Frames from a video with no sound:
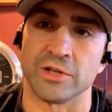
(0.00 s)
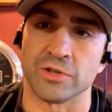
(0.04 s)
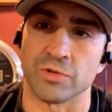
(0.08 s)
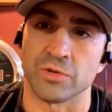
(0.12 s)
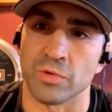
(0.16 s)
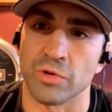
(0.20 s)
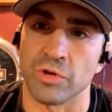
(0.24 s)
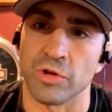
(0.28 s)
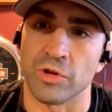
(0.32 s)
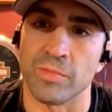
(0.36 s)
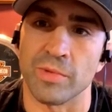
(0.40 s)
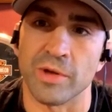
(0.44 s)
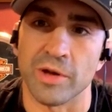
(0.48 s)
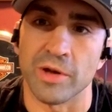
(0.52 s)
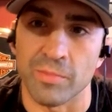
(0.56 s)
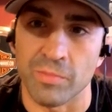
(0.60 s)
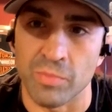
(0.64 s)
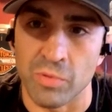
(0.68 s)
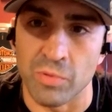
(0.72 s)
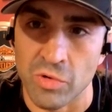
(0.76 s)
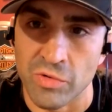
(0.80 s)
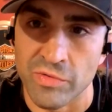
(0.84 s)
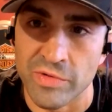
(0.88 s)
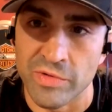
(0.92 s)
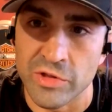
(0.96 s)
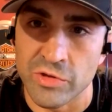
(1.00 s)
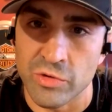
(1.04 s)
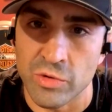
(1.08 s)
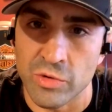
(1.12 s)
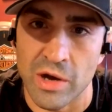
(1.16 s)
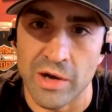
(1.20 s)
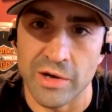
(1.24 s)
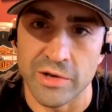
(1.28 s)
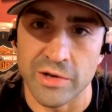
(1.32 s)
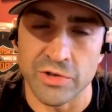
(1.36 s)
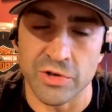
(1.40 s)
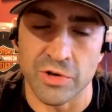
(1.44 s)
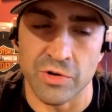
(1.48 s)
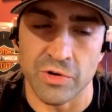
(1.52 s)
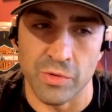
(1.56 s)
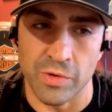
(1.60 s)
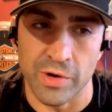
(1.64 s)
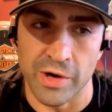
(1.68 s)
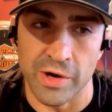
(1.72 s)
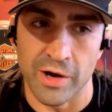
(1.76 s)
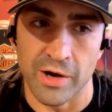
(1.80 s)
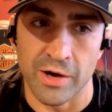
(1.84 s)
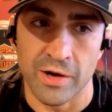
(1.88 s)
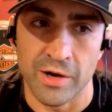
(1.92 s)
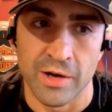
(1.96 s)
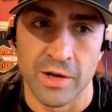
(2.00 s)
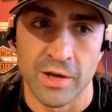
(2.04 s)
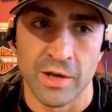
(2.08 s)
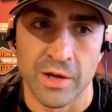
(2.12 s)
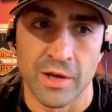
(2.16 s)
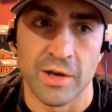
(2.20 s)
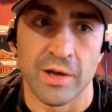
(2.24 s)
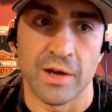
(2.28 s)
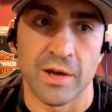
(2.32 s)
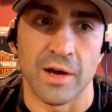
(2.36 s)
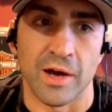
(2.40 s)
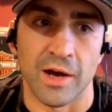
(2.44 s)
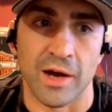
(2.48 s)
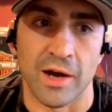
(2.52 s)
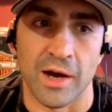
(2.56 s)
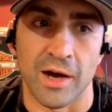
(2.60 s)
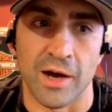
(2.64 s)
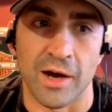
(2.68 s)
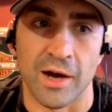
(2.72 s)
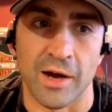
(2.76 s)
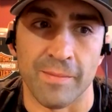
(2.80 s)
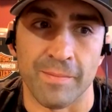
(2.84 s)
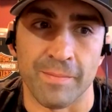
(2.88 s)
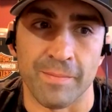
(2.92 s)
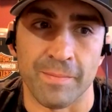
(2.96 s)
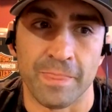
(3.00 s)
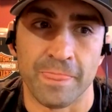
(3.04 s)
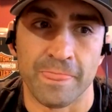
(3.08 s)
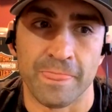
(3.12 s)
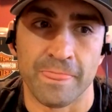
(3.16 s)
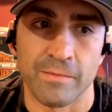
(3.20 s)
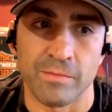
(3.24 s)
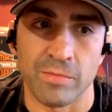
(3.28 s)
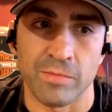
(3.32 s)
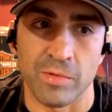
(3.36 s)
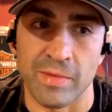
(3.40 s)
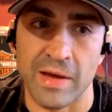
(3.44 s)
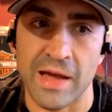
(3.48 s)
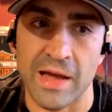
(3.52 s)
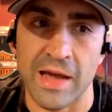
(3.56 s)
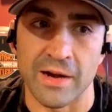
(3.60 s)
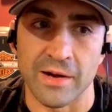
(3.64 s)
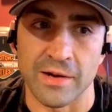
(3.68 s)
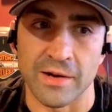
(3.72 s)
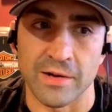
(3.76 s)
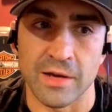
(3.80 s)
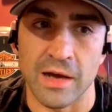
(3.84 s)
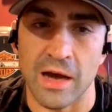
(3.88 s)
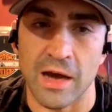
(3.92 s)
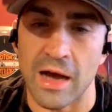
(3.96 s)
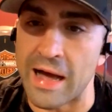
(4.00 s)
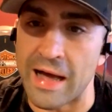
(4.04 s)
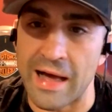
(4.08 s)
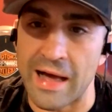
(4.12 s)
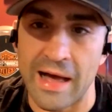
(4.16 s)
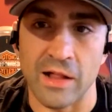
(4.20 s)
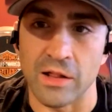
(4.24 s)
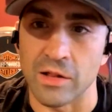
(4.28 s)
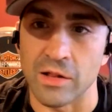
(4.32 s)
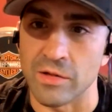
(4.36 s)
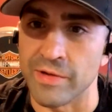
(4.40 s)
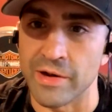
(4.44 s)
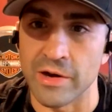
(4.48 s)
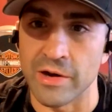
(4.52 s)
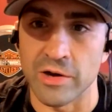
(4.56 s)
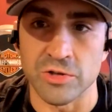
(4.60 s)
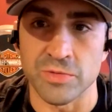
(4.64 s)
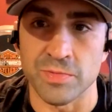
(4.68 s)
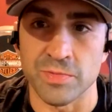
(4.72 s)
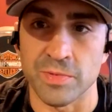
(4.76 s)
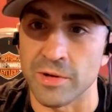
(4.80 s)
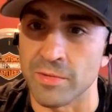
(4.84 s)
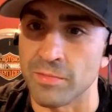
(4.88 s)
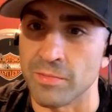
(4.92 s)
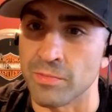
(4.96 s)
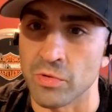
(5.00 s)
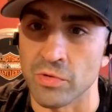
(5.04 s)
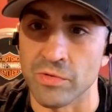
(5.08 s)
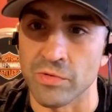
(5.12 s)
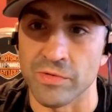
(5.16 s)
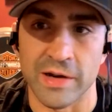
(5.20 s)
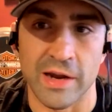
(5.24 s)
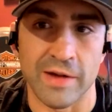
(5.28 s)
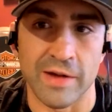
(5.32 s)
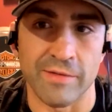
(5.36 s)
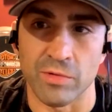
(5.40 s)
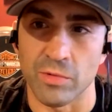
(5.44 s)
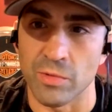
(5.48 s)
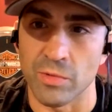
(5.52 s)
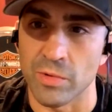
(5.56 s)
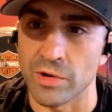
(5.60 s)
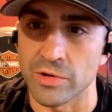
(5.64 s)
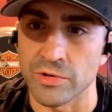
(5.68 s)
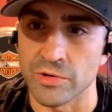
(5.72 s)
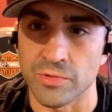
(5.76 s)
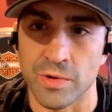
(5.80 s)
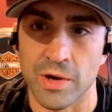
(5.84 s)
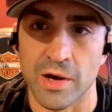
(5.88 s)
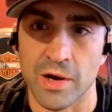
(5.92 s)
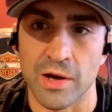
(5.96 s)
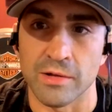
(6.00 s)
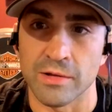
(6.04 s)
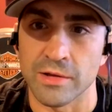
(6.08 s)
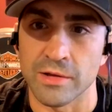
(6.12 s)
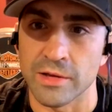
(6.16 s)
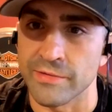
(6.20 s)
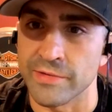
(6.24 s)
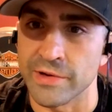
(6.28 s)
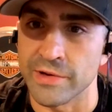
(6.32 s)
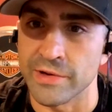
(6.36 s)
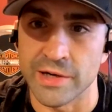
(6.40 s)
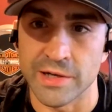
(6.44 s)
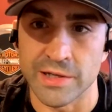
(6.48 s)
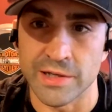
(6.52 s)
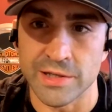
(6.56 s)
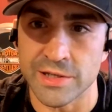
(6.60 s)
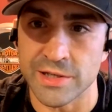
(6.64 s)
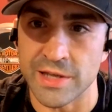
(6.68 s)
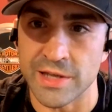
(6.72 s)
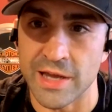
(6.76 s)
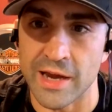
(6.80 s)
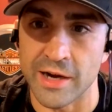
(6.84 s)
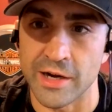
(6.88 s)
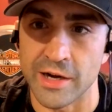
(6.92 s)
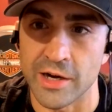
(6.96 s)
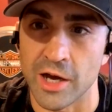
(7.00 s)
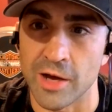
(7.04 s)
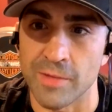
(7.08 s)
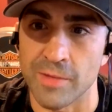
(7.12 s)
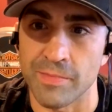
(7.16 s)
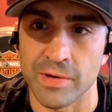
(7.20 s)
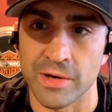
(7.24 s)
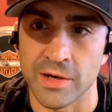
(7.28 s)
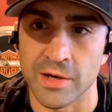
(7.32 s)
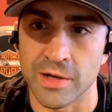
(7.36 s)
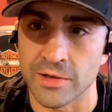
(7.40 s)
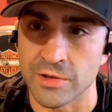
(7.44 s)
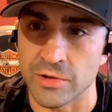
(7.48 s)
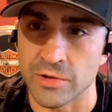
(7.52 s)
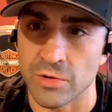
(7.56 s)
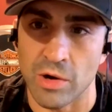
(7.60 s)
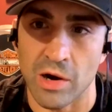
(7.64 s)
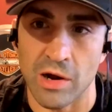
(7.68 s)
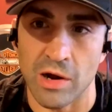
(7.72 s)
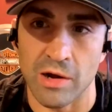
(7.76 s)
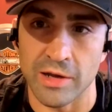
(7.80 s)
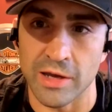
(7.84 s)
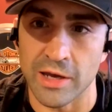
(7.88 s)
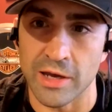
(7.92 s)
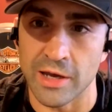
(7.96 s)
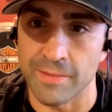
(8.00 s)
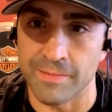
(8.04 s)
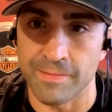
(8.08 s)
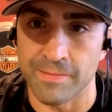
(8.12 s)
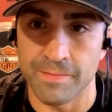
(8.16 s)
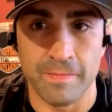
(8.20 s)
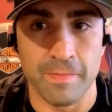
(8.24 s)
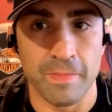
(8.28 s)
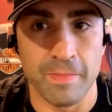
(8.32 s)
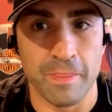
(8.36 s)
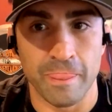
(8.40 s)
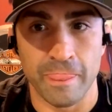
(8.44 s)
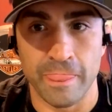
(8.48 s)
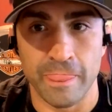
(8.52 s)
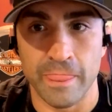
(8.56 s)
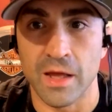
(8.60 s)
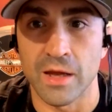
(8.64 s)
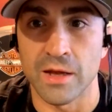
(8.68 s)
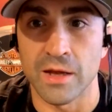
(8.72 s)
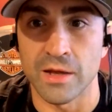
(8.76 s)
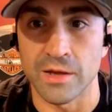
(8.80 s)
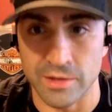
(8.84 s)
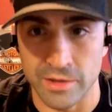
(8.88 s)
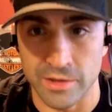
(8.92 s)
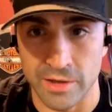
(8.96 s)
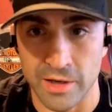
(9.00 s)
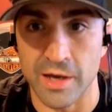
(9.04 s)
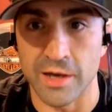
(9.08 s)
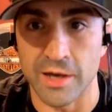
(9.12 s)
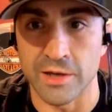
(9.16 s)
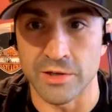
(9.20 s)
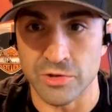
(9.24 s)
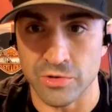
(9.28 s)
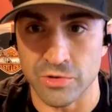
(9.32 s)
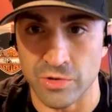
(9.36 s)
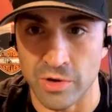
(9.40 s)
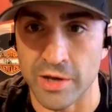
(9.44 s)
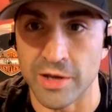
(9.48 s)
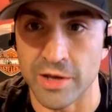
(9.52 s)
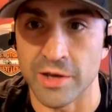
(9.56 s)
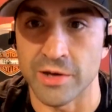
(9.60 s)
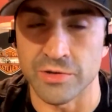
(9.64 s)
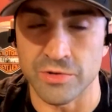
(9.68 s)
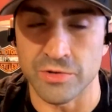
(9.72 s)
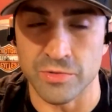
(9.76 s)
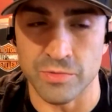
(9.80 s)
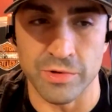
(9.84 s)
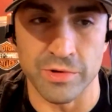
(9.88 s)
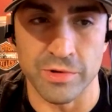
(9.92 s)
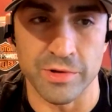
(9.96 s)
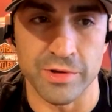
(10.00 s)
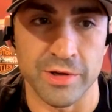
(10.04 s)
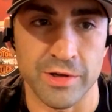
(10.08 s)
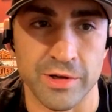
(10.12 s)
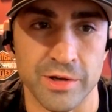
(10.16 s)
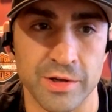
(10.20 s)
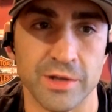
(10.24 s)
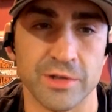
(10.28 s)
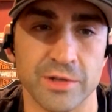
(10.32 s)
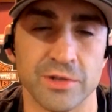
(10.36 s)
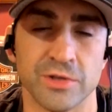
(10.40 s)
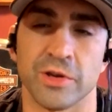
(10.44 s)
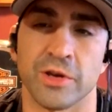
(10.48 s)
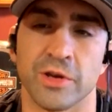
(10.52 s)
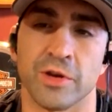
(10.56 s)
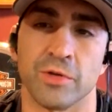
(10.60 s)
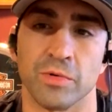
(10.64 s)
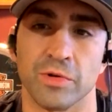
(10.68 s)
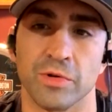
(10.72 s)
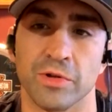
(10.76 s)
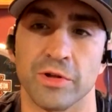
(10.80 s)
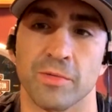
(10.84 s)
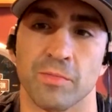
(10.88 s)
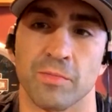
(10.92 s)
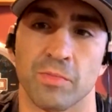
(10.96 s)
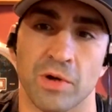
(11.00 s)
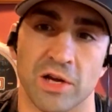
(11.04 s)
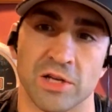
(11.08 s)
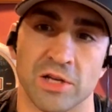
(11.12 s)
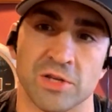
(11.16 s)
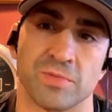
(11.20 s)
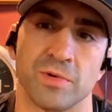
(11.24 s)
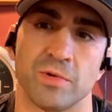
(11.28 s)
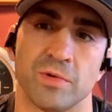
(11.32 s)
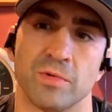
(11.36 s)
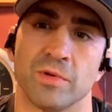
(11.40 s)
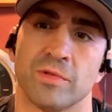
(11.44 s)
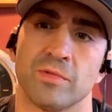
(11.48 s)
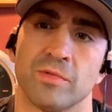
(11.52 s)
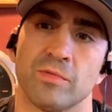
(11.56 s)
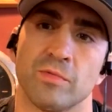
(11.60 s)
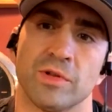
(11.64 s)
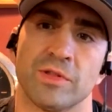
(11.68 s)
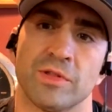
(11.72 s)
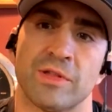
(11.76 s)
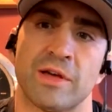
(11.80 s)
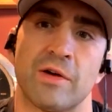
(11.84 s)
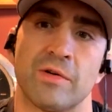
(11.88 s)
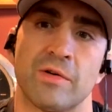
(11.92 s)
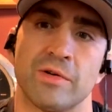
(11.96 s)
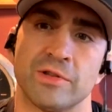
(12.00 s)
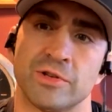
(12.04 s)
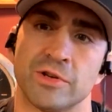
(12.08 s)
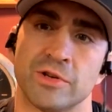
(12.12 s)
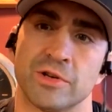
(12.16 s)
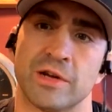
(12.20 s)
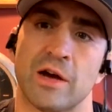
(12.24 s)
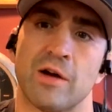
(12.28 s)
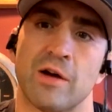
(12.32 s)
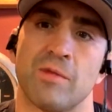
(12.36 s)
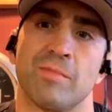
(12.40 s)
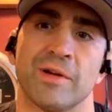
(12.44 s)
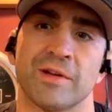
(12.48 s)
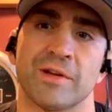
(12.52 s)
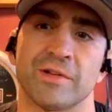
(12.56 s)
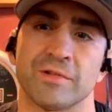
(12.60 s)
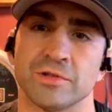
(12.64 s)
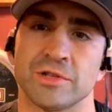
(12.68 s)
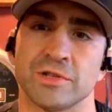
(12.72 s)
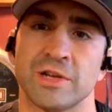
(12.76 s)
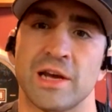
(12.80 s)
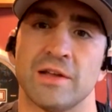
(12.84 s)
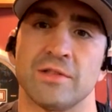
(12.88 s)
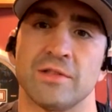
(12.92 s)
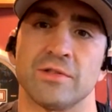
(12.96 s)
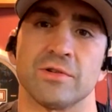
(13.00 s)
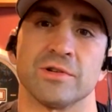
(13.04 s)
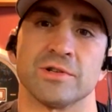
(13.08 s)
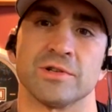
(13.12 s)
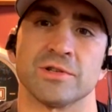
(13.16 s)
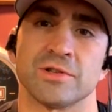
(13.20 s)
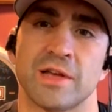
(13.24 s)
has really been improving throughout his career. But man, Oliveira's been improving everywhere as well, even in his stand up and his ground game. His striking is really good. So he really impressed me with how he took out Michael Chandler in his